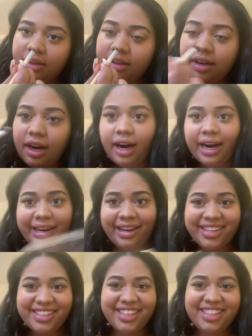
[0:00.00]

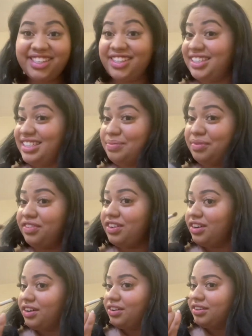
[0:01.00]
highlighter to the tip of your
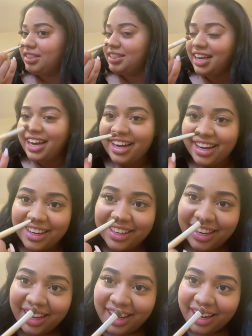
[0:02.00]
nose, and
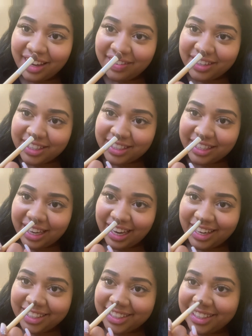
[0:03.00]
it
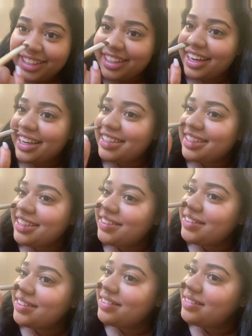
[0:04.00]
adds a nice
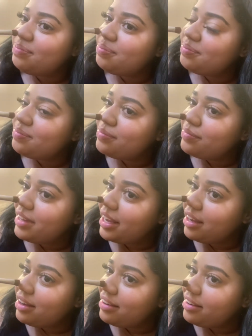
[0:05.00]
little,
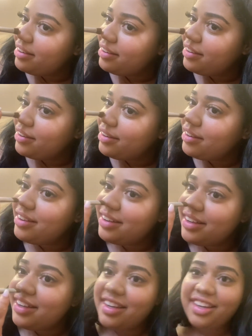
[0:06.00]
like,
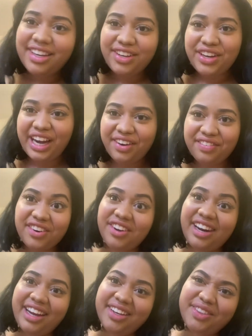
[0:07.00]
you kind of look
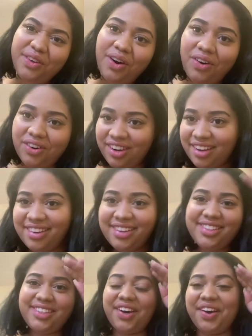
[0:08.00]
like a doll.
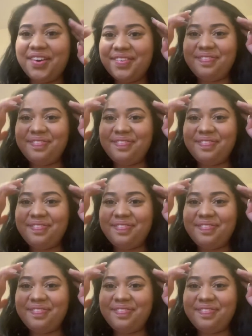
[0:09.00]
So,